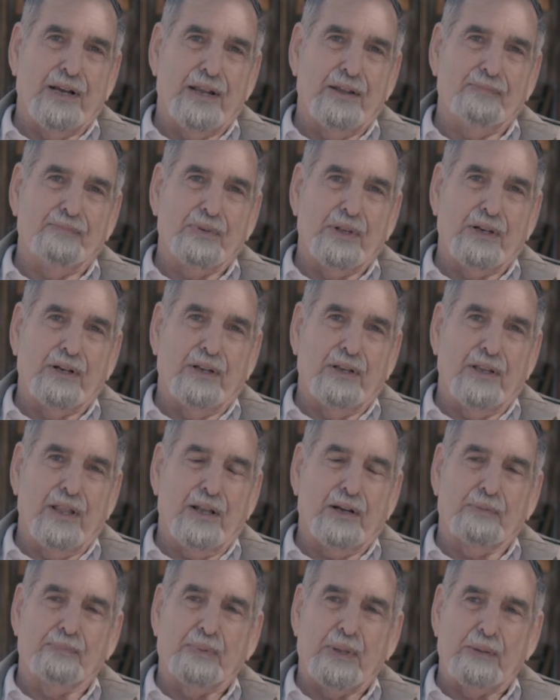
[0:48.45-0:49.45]
have been a
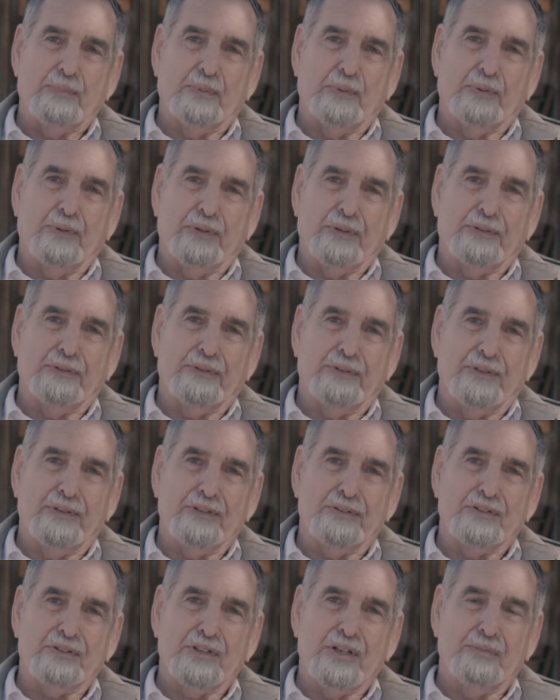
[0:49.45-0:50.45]
lot of people
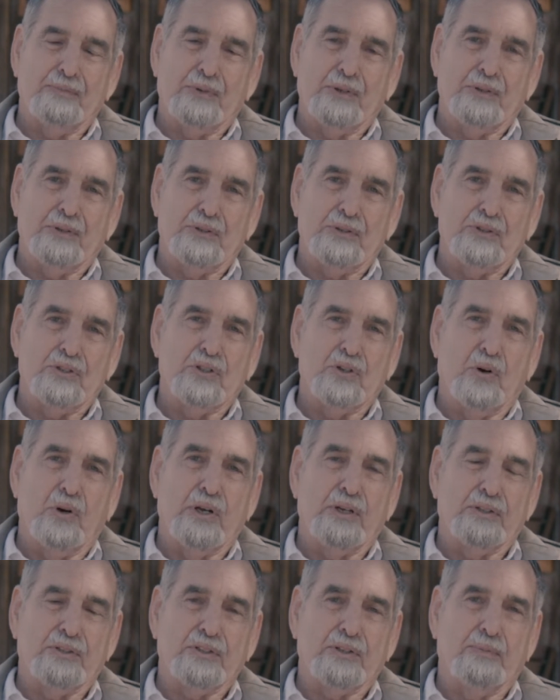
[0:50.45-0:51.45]
that seem to
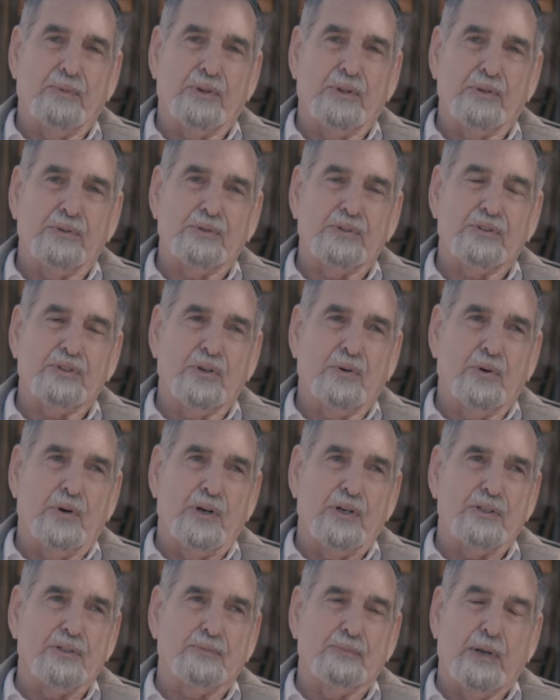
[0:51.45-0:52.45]
enjoy some of those
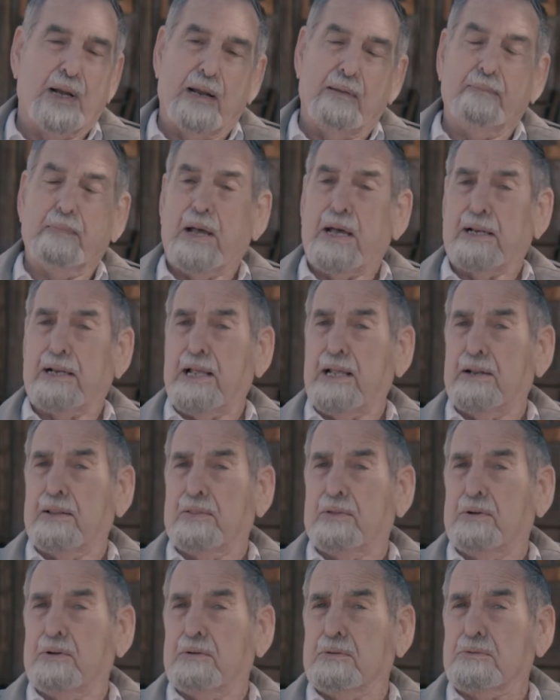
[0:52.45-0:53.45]
stories, but I'm about out
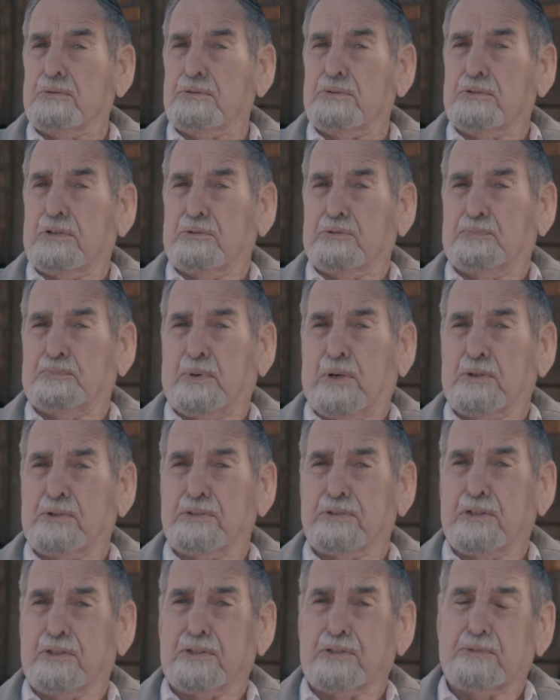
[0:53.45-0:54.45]
of those
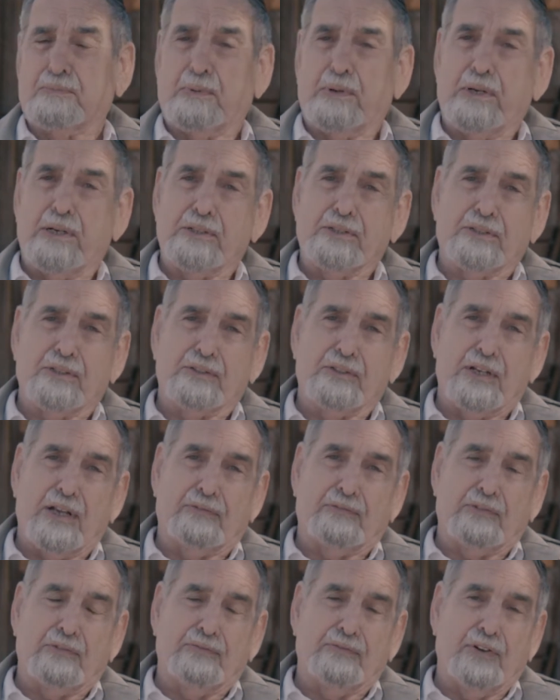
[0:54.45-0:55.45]
personal experiences
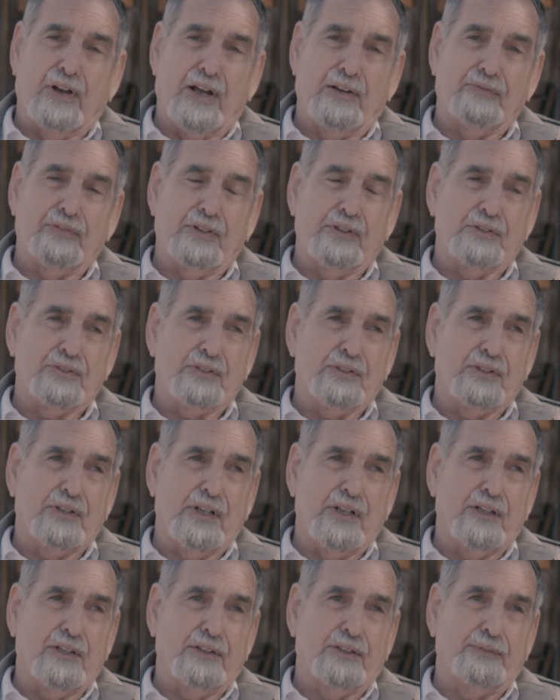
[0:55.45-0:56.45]
after 5 years of
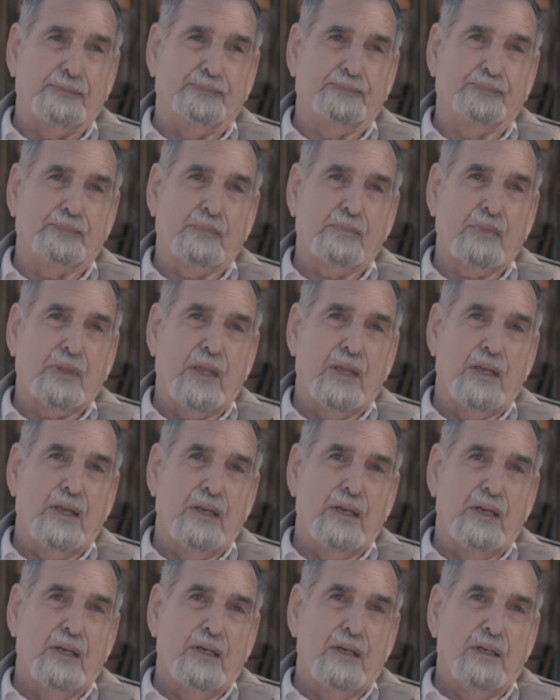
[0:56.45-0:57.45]
telling them.
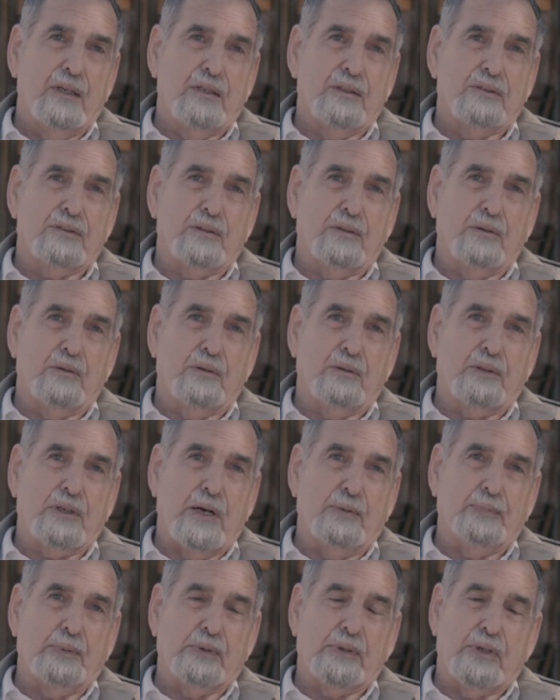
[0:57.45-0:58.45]
So a
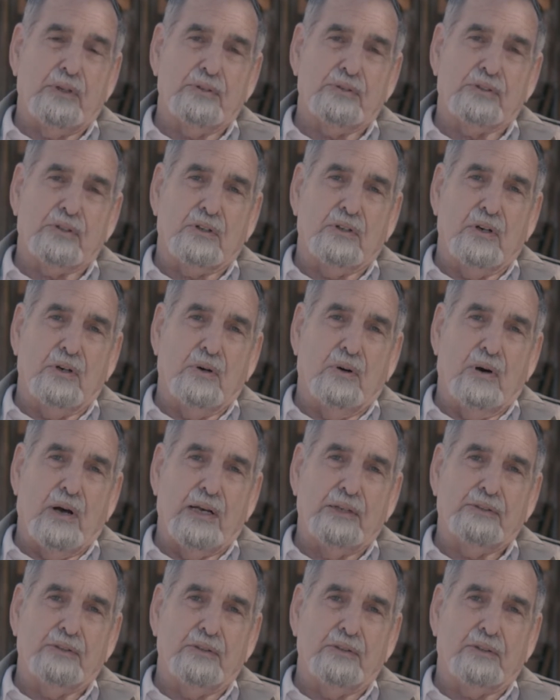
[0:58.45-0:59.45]
couple of years ago,
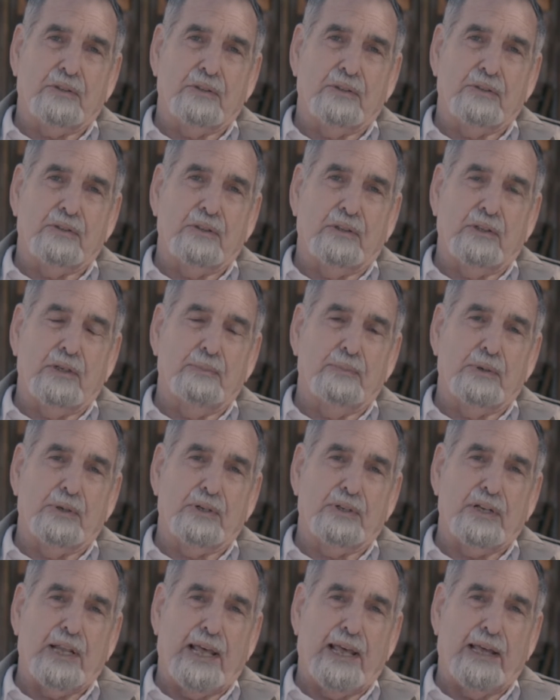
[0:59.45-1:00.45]
I took a
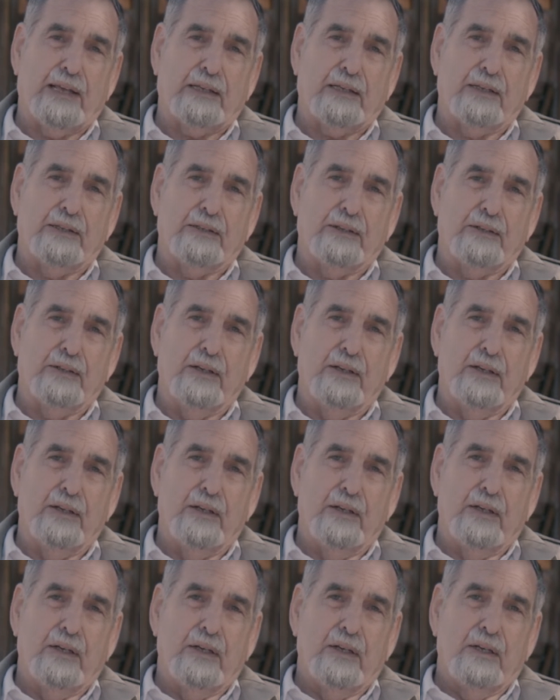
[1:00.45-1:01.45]
deliberate tack in
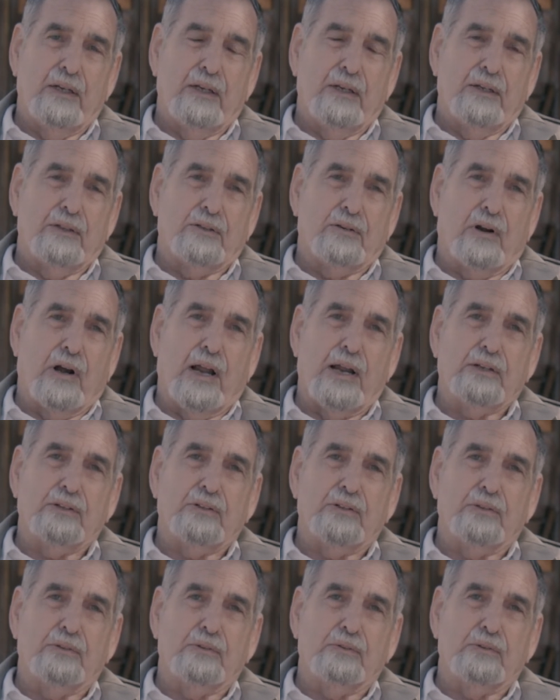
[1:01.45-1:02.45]
trying
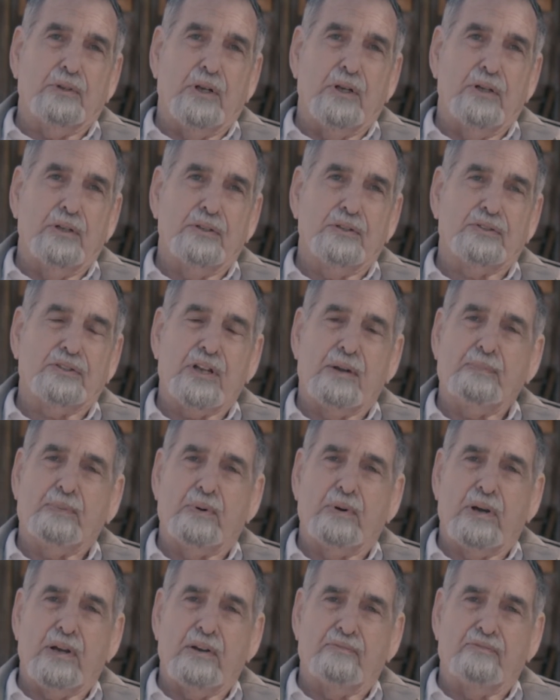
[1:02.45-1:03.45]
to
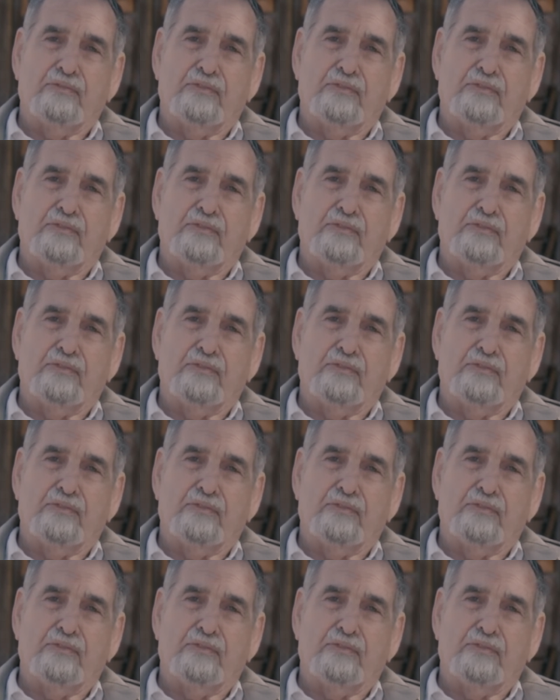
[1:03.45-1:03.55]
separate